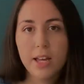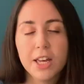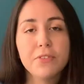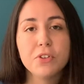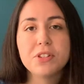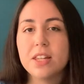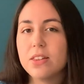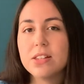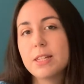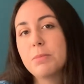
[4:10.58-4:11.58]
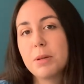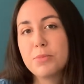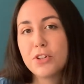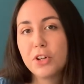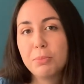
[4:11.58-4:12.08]
If you see these symptoms
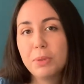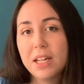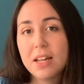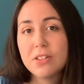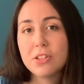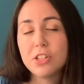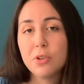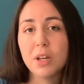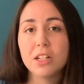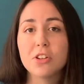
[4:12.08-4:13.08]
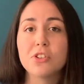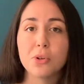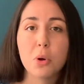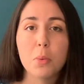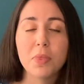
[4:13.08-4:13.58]
in your plants, you can
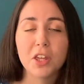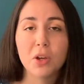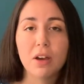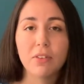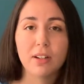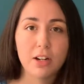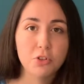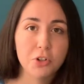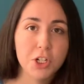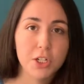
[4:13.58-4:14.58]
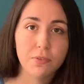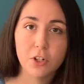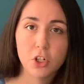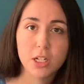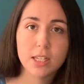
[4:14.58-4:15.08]
assume that you have a nitrogen
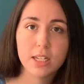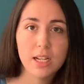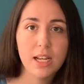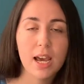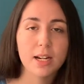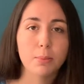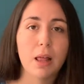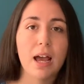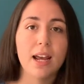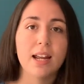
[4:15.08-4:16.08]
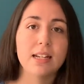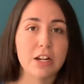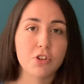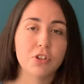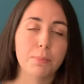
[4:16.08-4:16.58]
deficiency and apply a
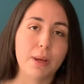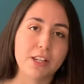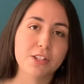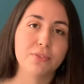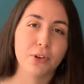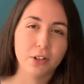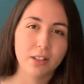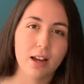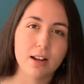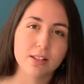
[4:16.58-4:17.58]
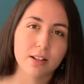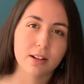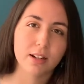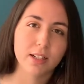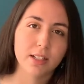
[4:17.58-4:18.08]
nitrogen-based
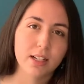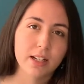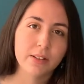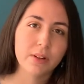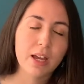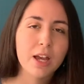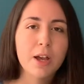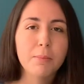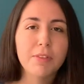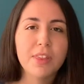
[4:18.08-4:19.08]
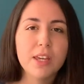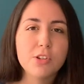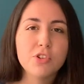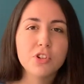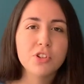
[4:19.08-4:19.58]
fertilizer. But the
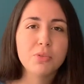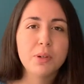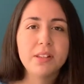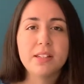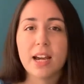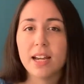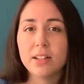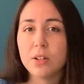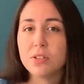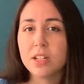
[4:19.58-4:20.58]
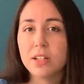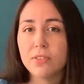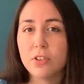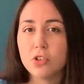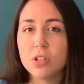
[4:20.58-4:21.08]
issue with diagnosing
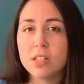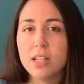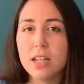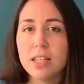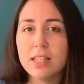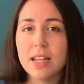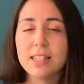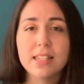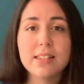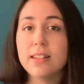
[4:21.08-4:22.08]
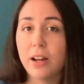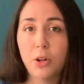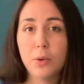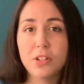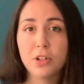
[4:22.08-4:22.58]
deficiencies is it's not
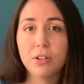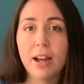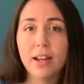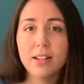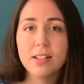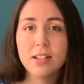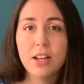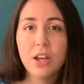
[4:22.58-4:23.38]
always correct.